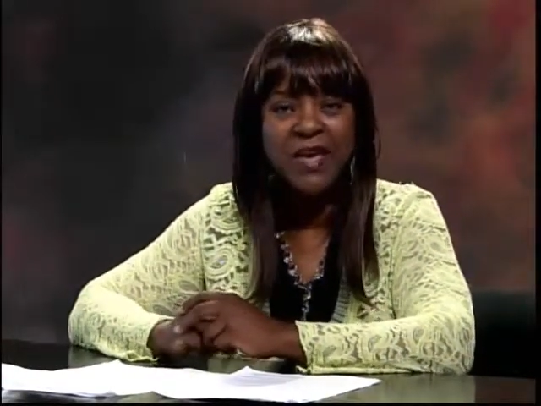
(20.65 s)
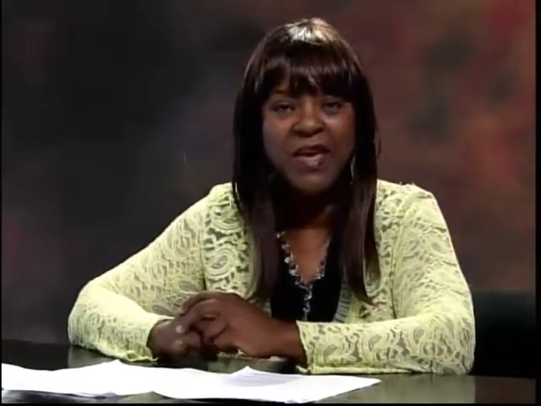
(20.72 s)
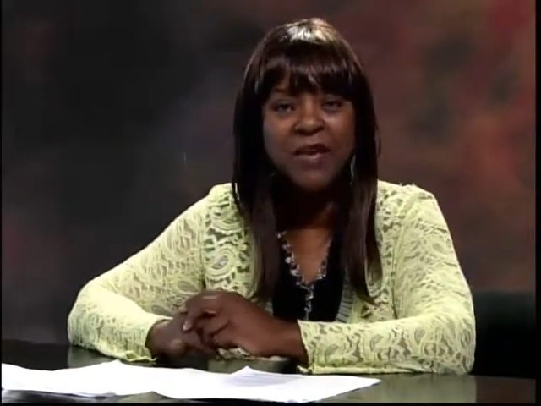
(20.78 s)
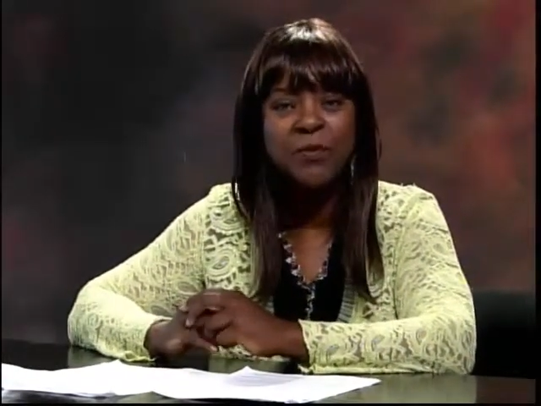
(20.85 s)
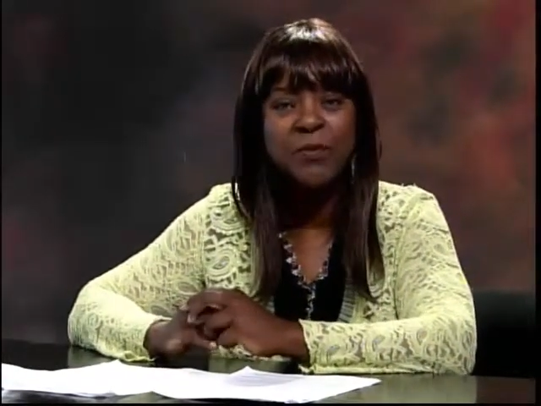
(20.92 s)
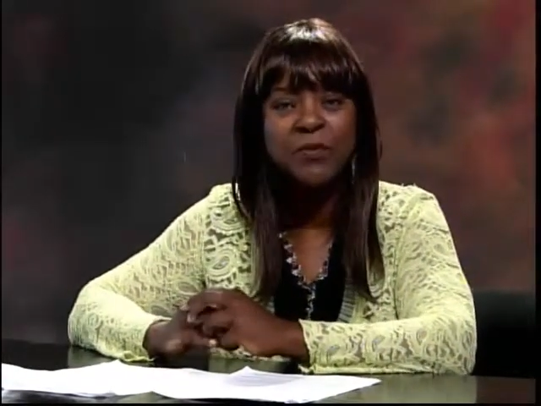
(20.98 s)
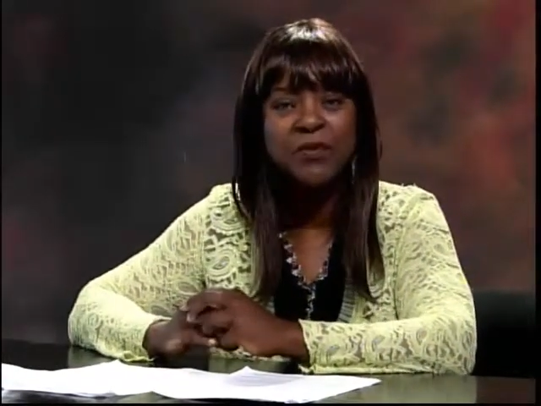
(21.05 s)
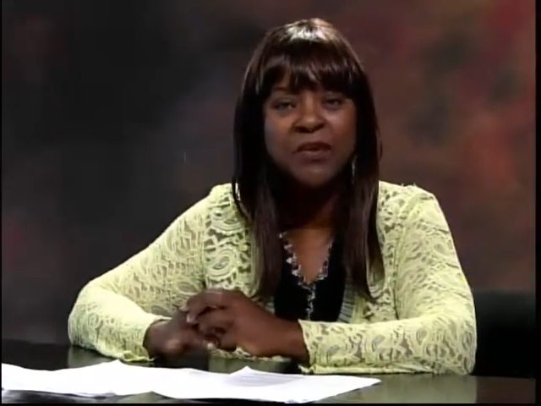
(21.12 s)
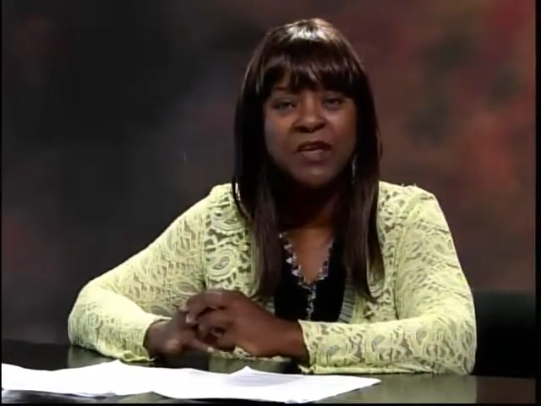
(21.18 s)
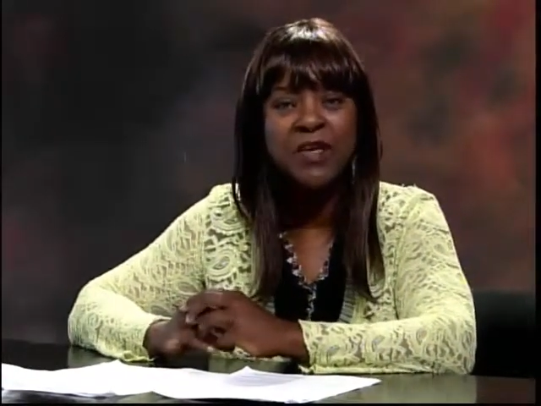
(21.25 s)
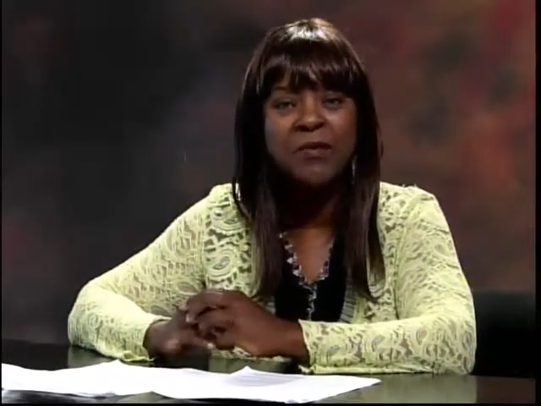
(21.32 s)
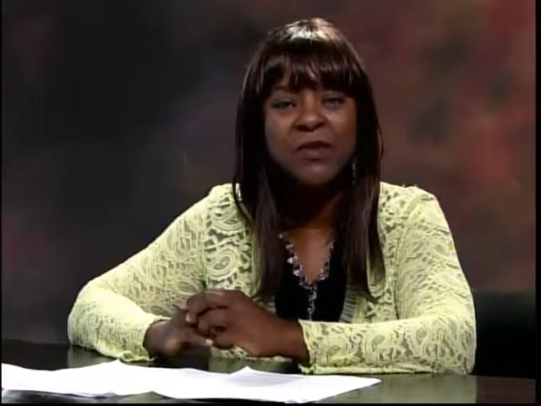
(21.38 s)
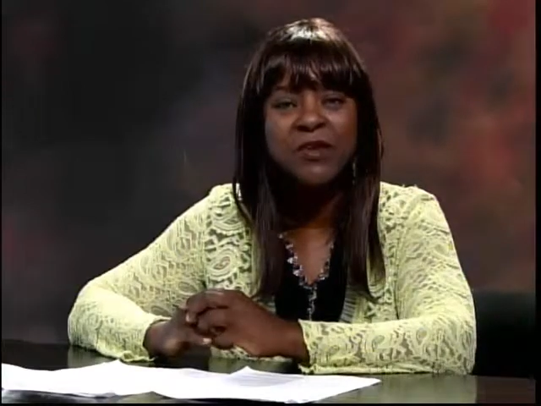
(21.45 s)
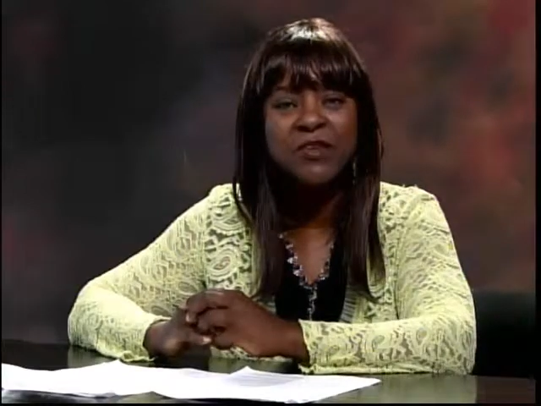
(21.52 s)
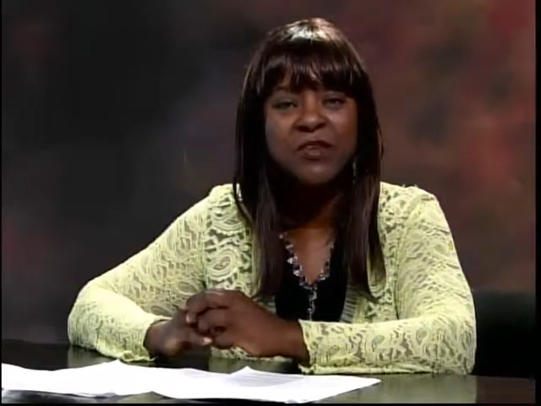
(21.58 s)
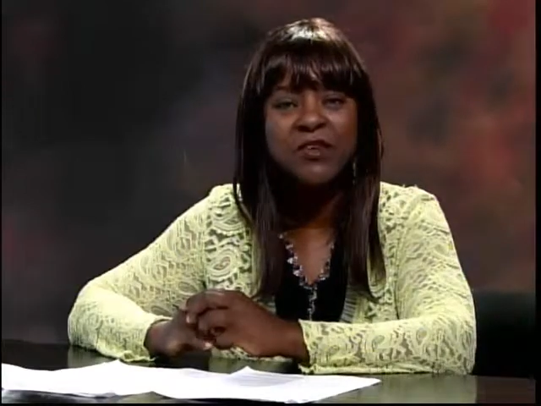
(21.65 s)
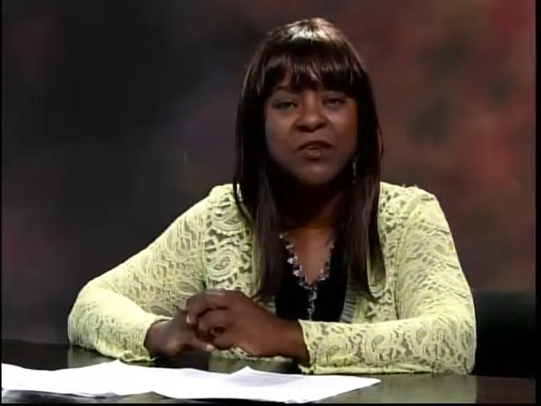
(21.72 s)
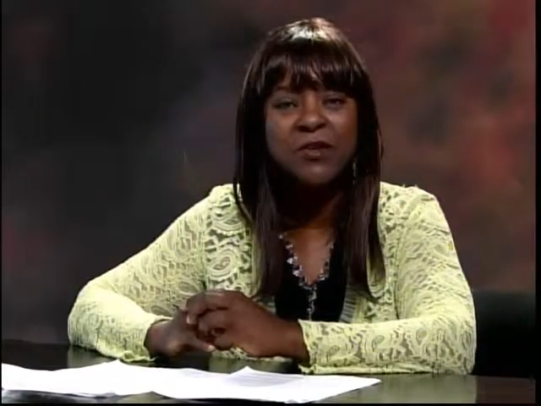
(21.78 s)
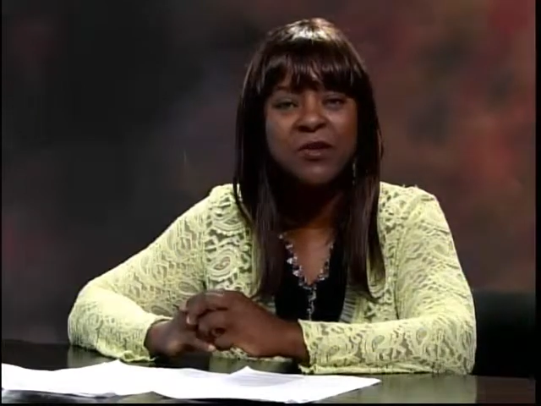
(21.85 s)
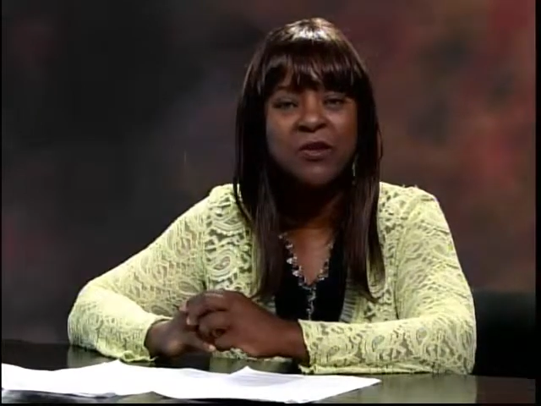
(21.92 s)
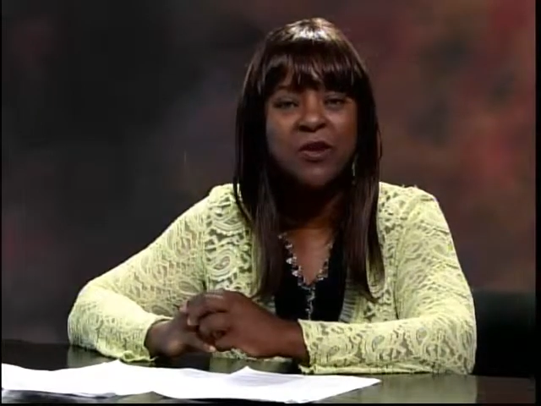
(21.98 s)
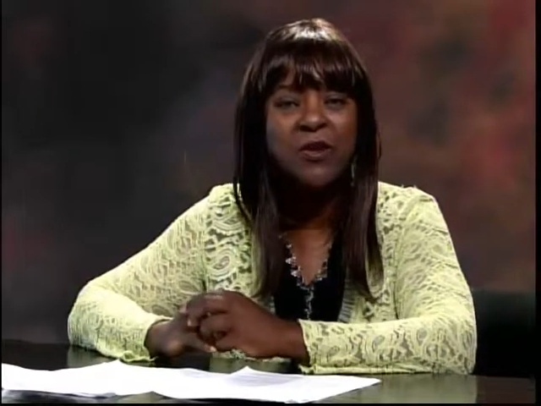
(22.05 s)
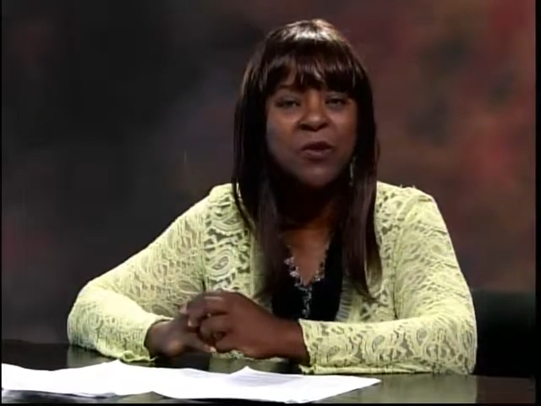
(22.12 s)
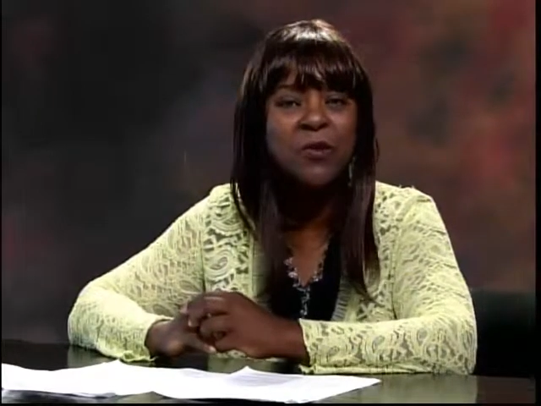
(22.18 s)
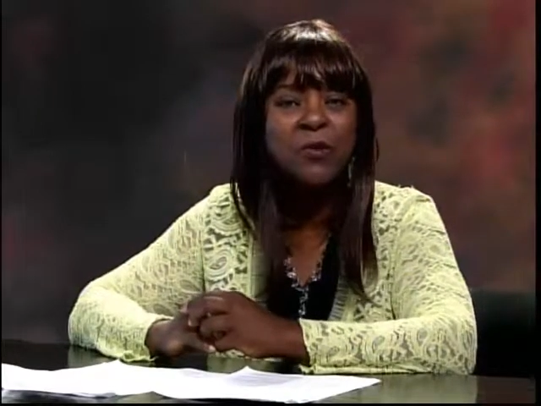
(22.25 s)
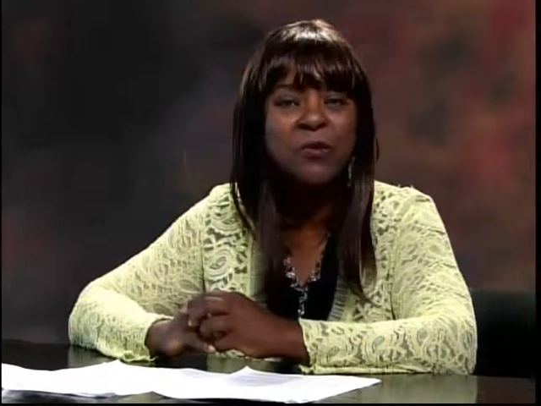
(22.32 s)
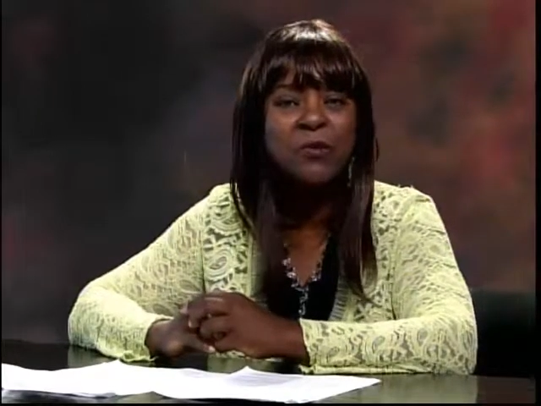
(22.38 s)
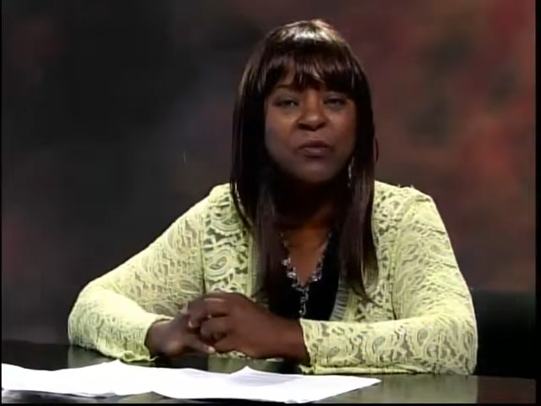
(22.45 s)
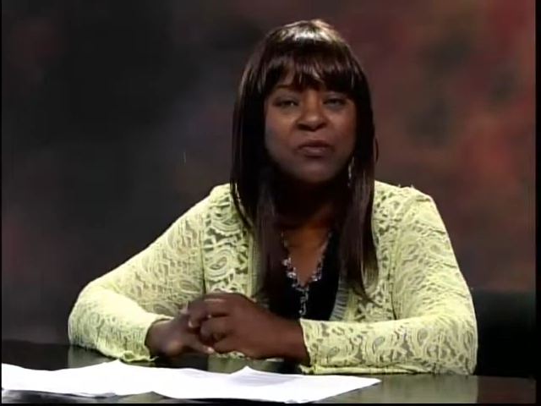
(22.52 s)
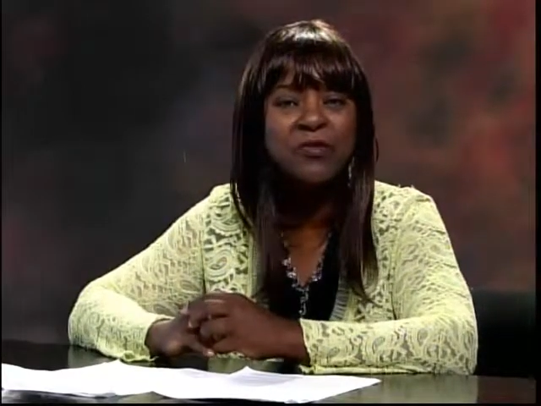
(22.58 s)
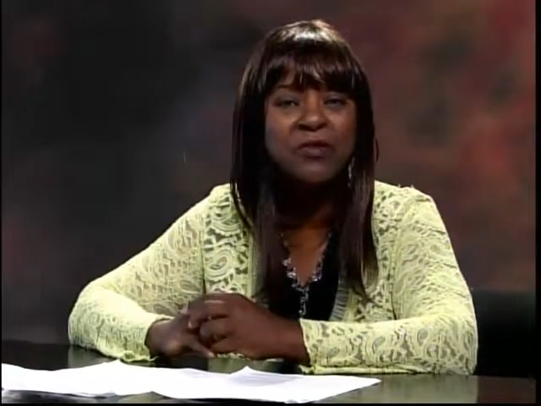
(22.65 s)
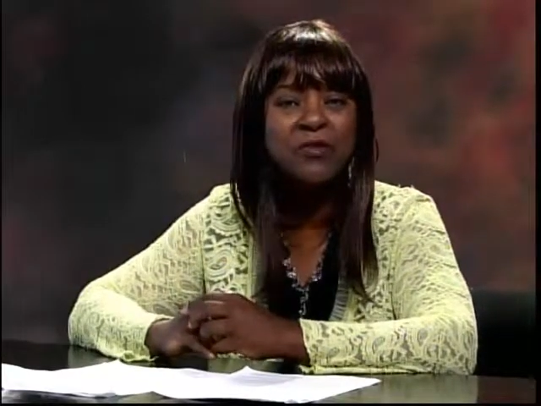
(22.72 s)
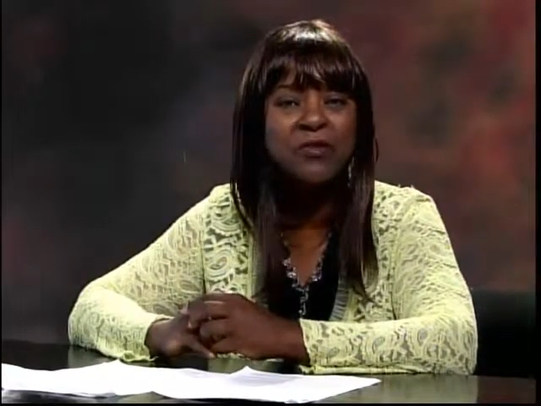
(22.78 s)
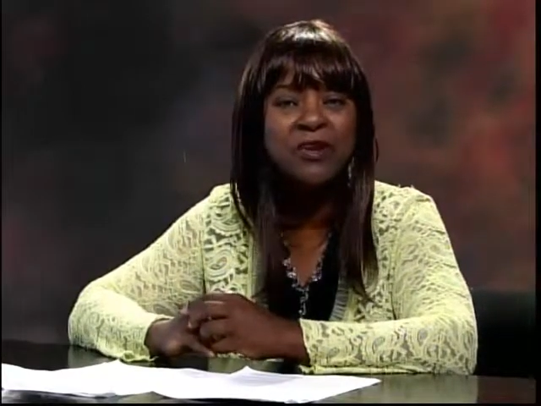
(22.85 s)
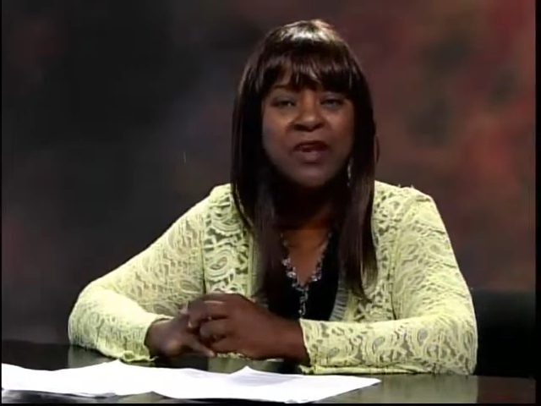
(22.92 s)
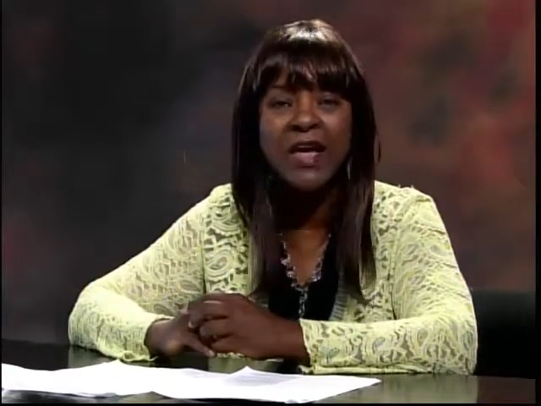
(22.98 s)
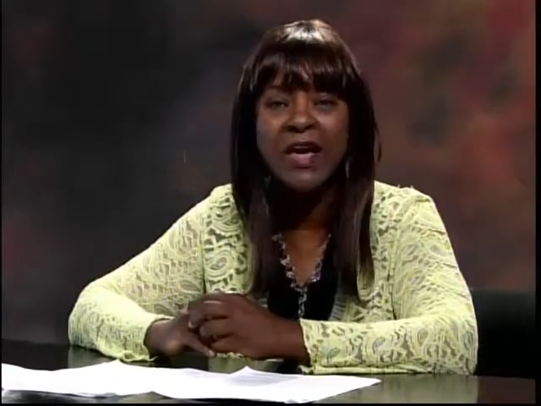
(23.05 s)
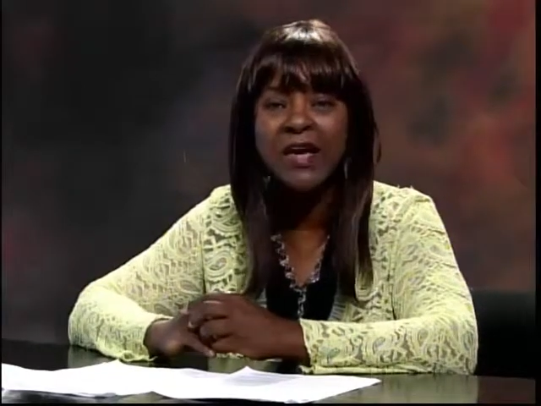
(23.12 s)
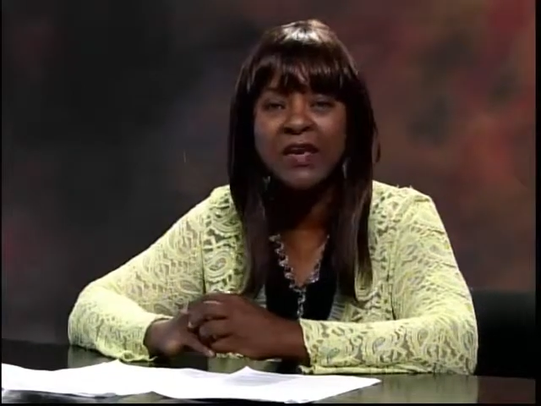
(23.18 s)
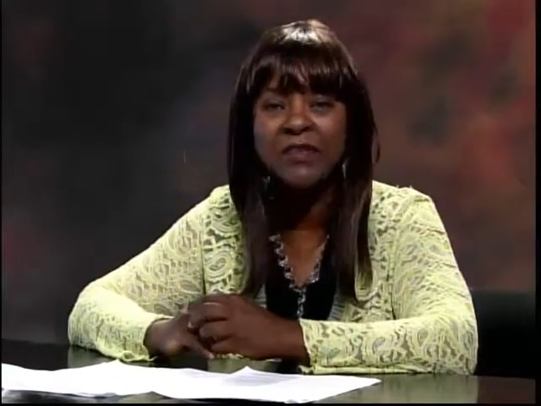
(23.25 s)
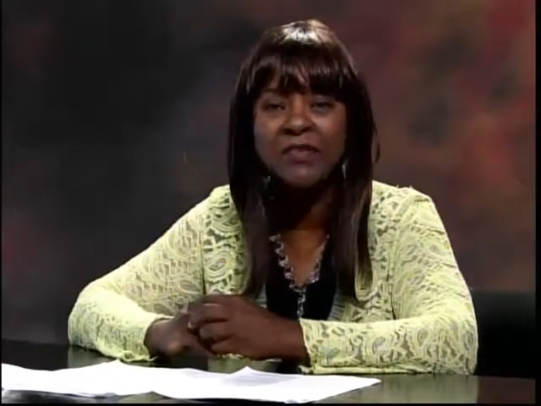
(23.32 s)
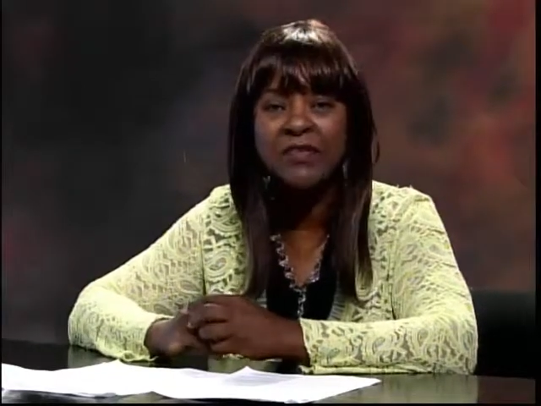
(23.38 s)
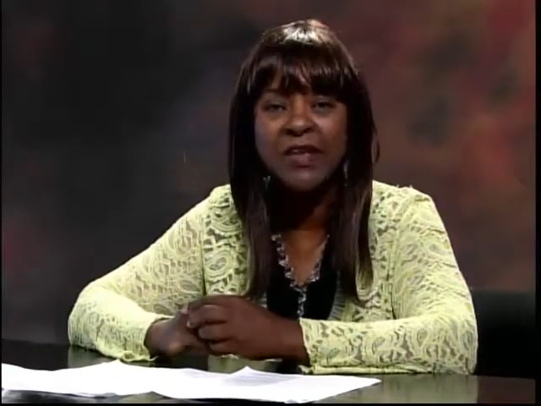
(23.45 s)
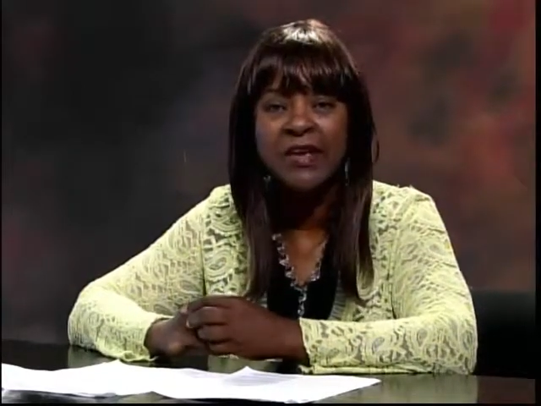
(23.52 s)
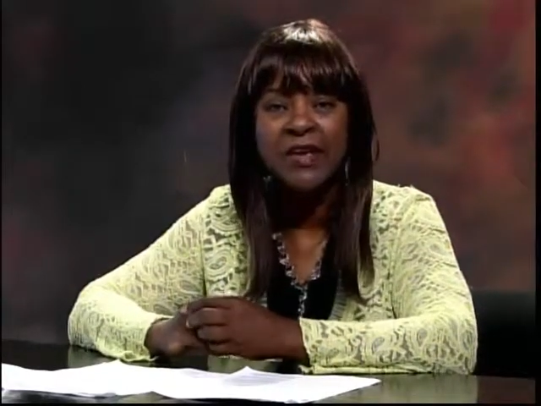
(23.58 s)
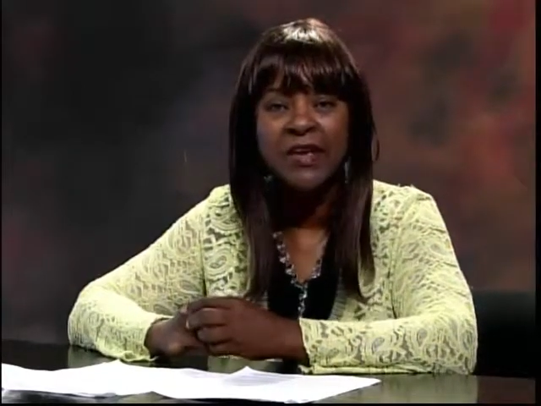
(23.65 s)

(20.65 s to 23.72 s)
able to come into your homes, your lives,